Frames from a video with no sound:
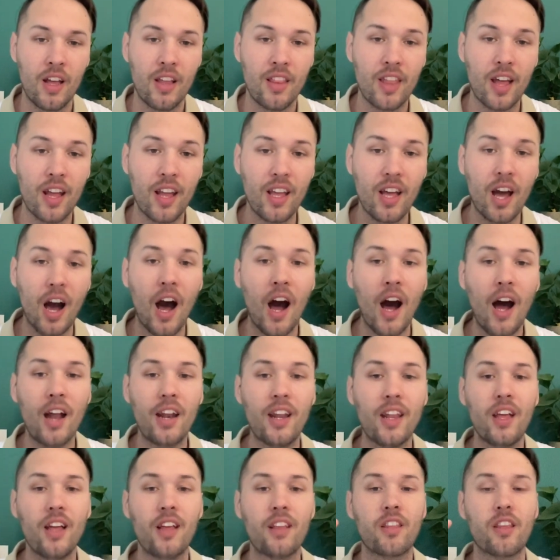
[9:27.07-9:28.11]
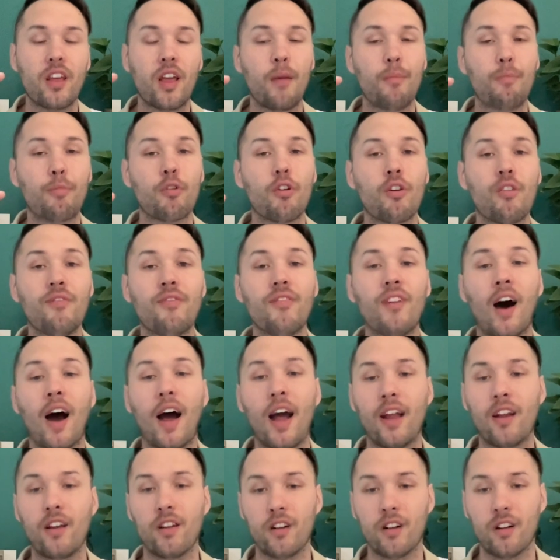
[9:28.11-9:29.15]
That God is a
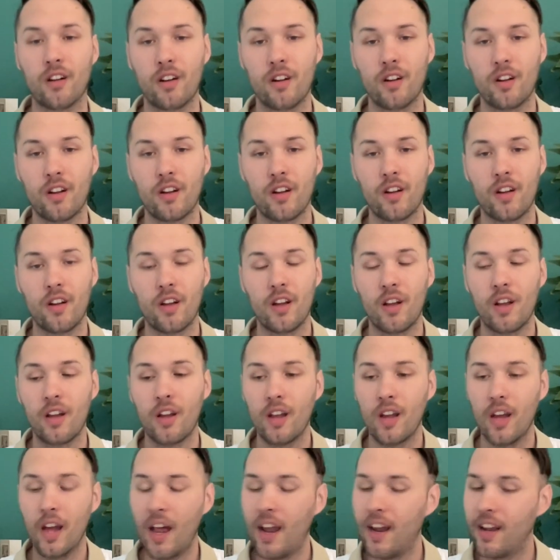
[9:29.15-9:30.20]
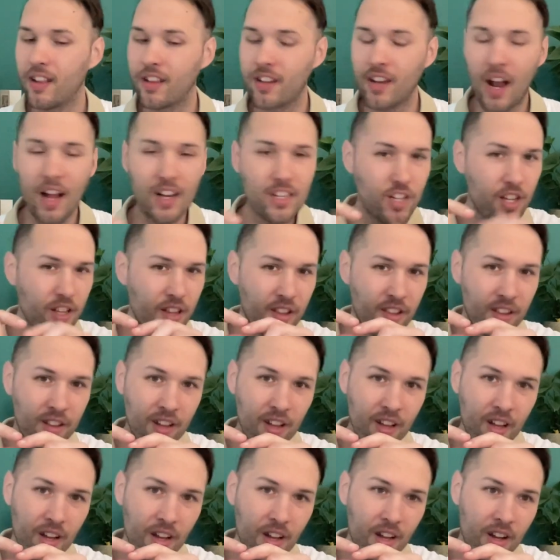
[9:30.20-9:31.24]
provider. And it's not just
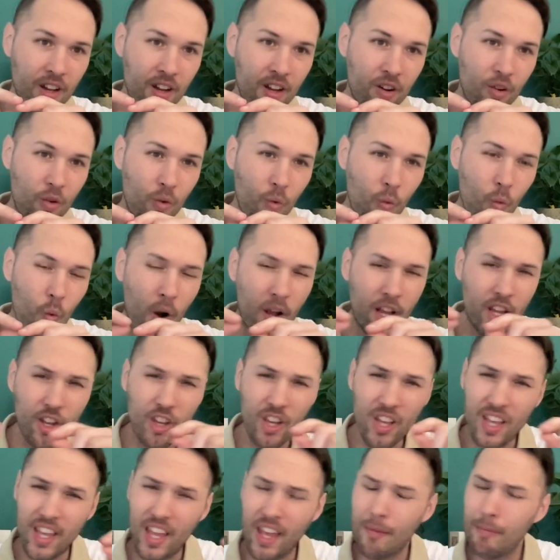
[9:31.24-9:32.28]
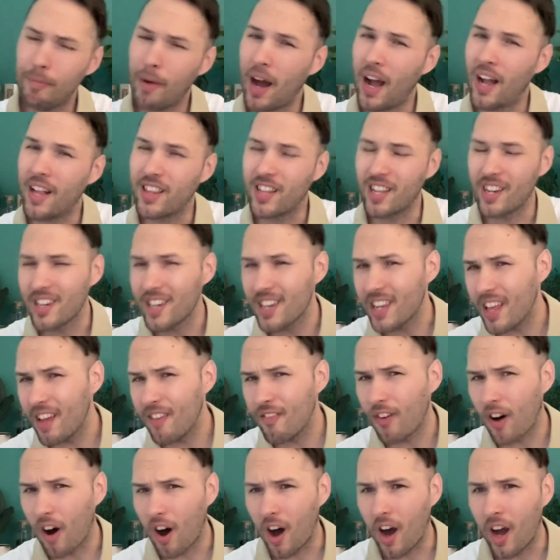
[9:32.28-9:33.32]
what you can get by to
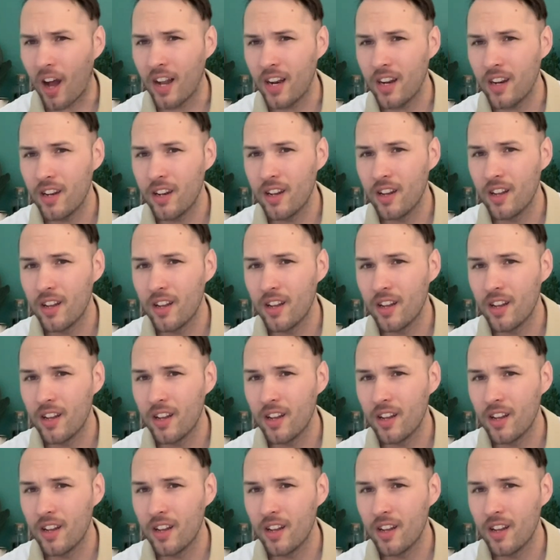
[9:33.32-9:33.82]
live on.